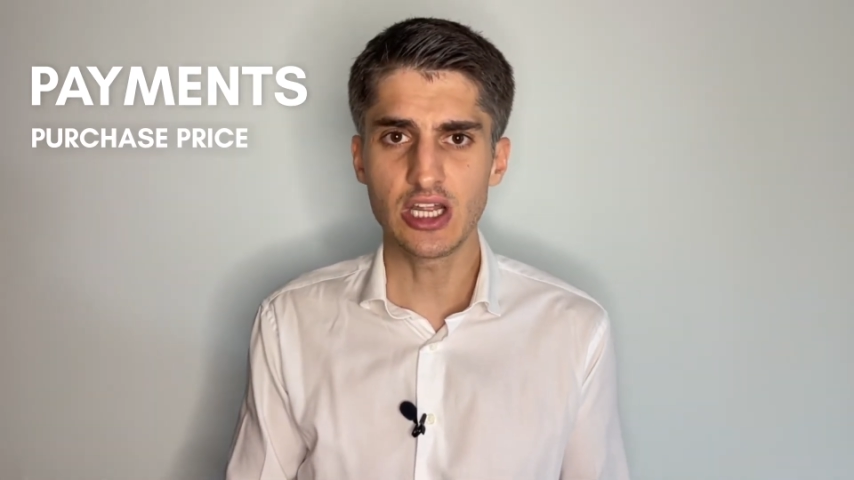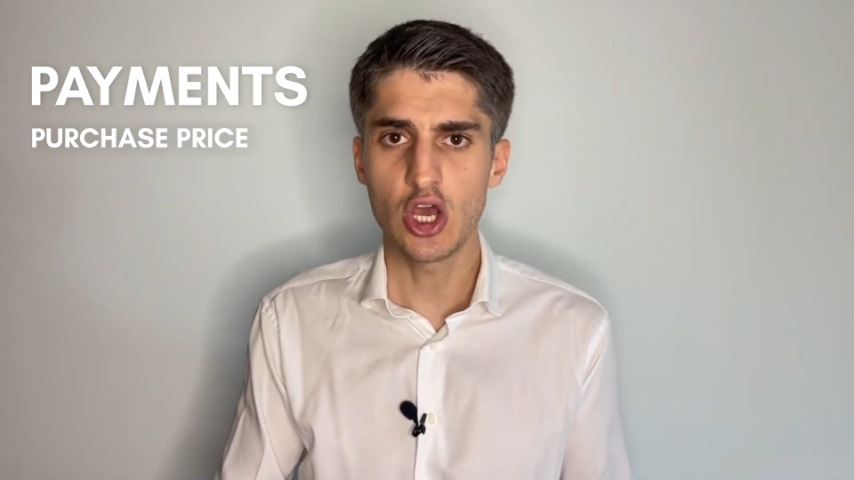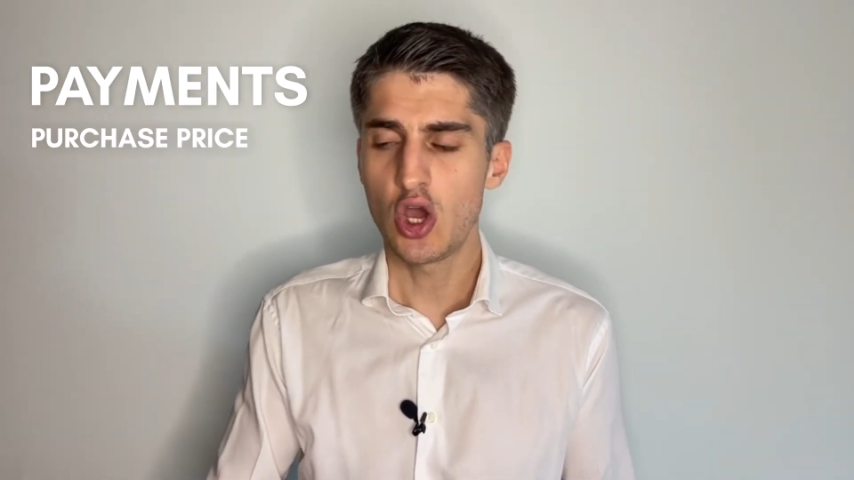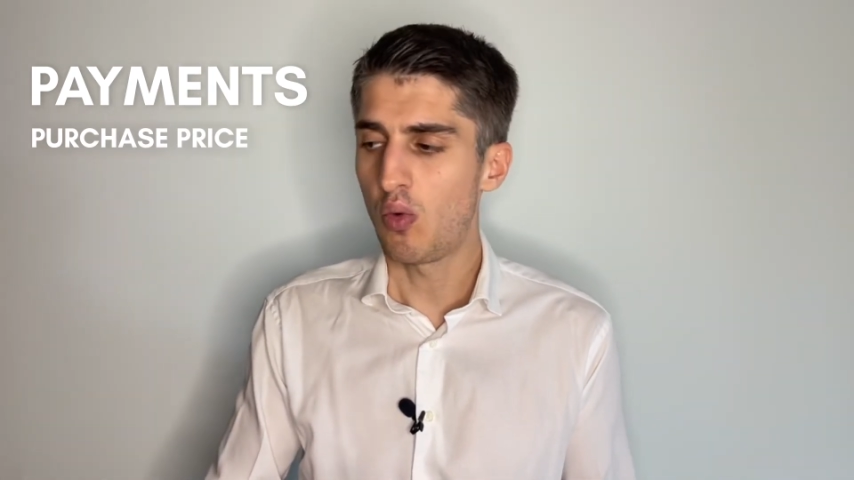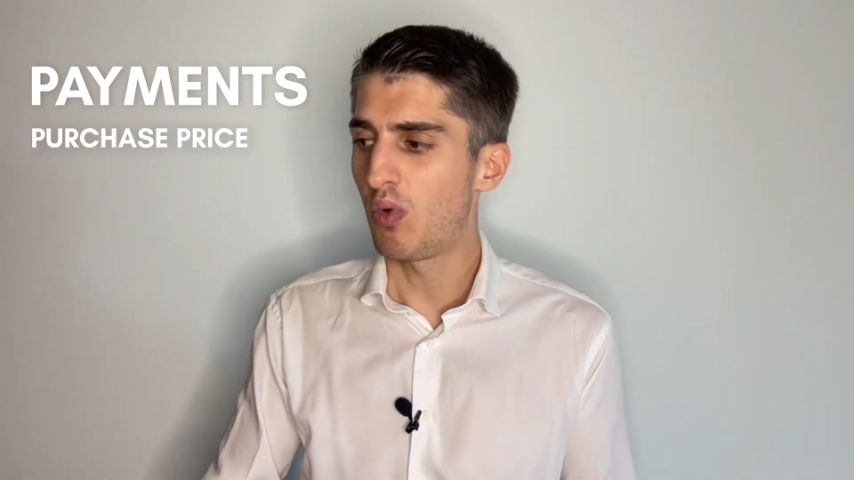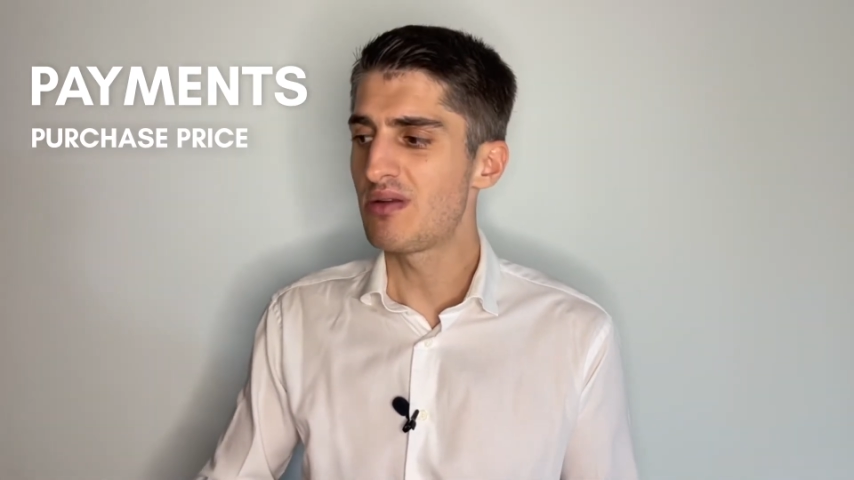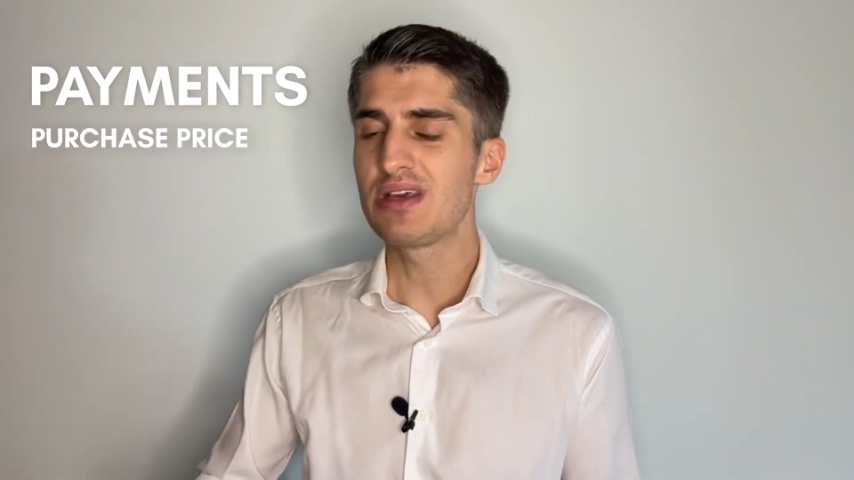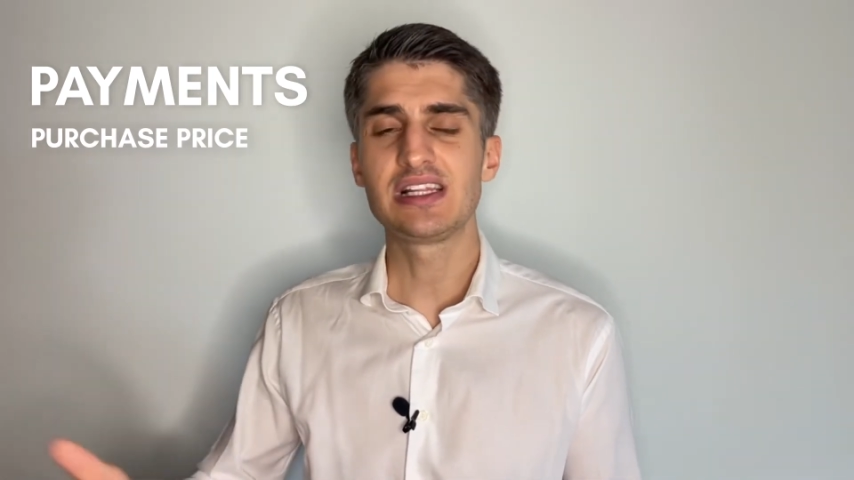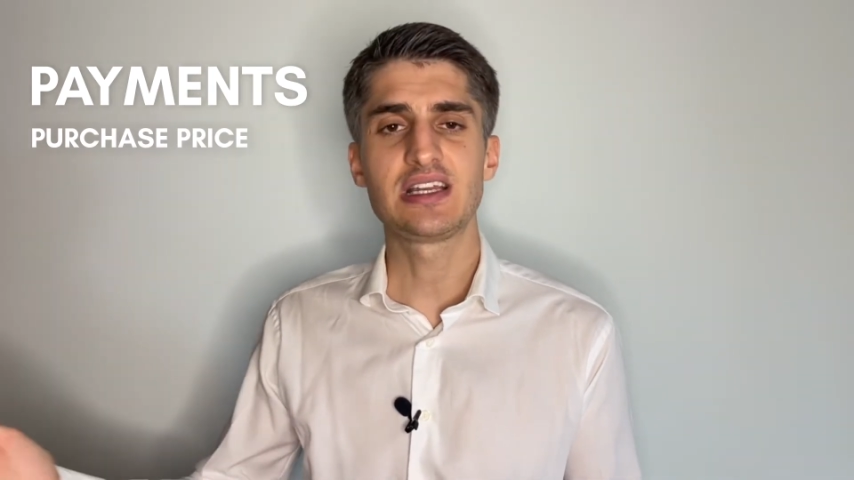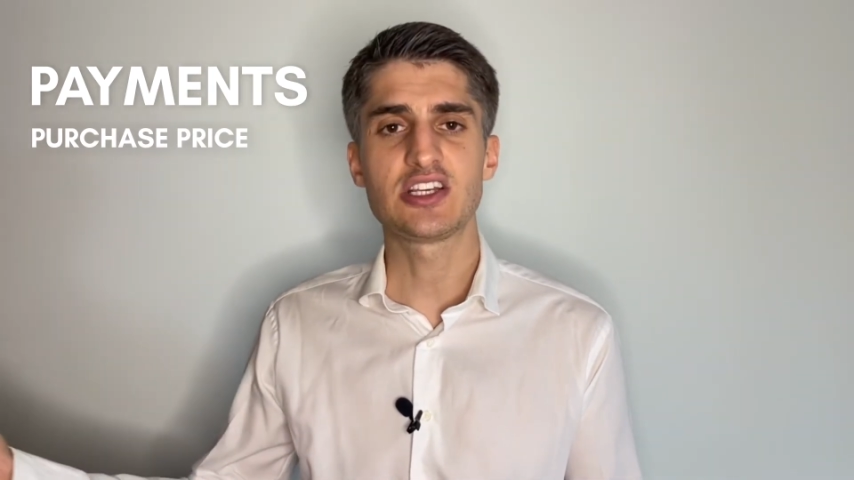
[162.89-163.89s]
1
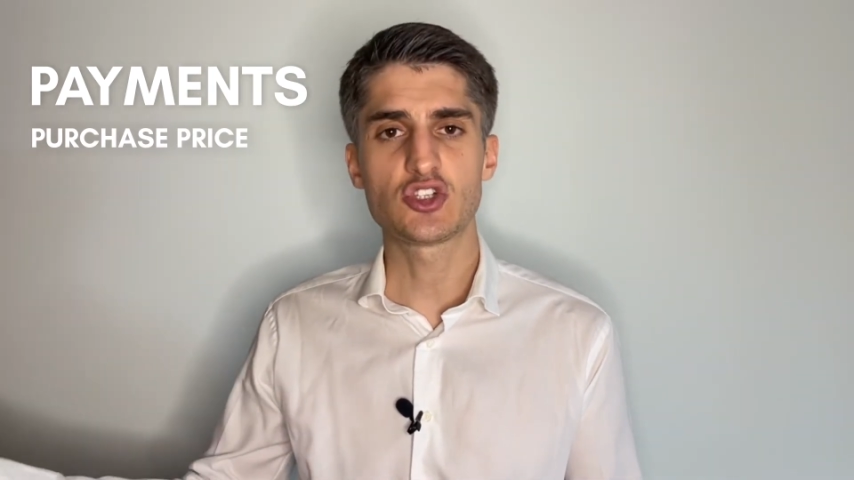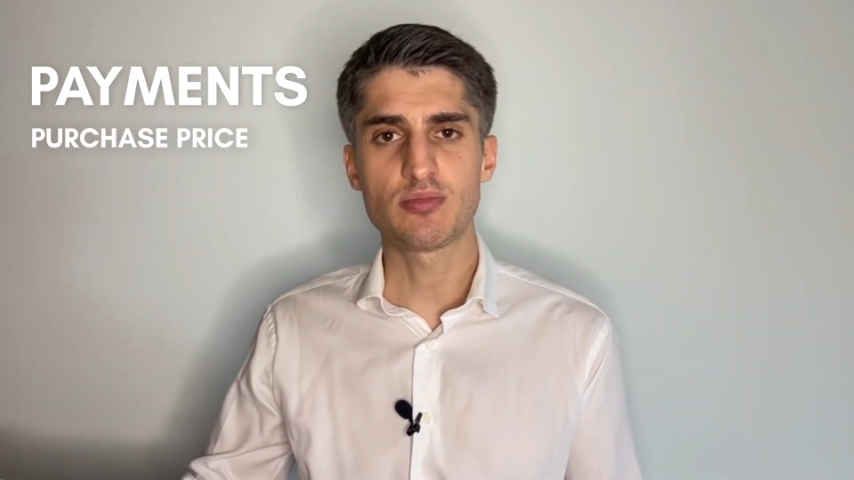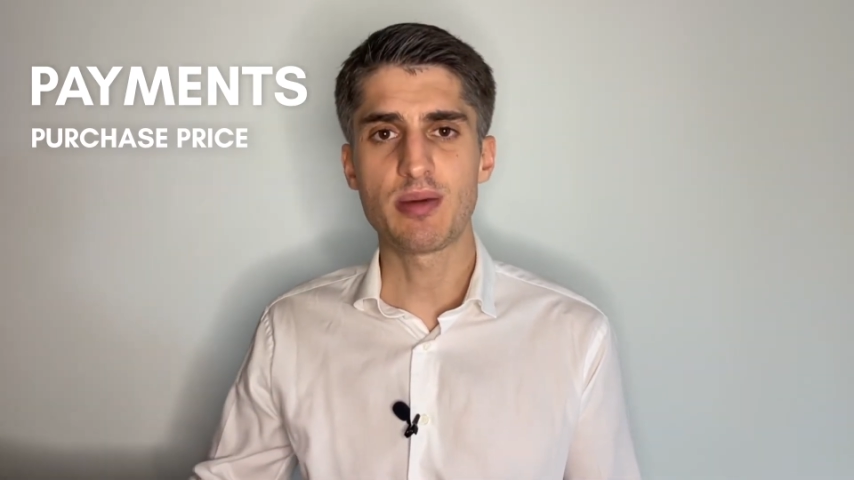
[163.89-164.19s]
million is to be